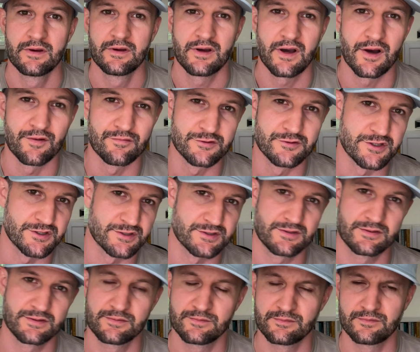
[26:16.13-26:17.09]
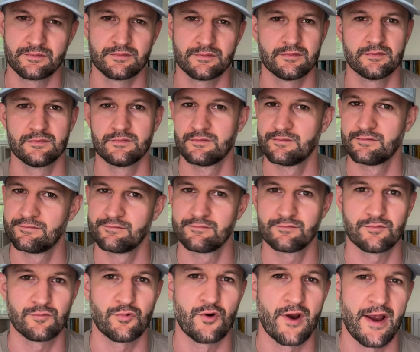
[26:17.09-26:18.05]
of just
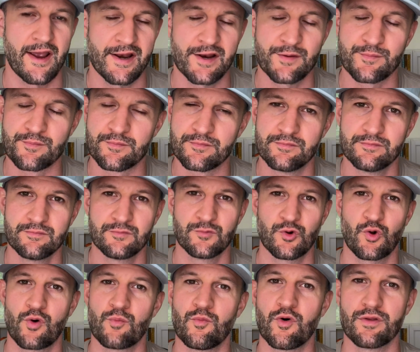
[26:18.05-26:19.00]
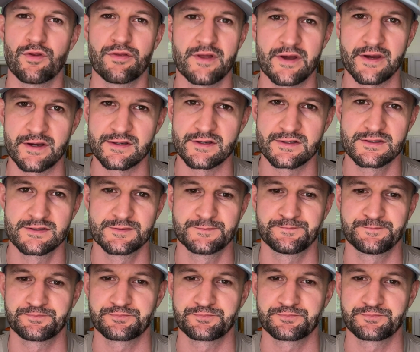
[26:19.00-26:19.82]
random normal things.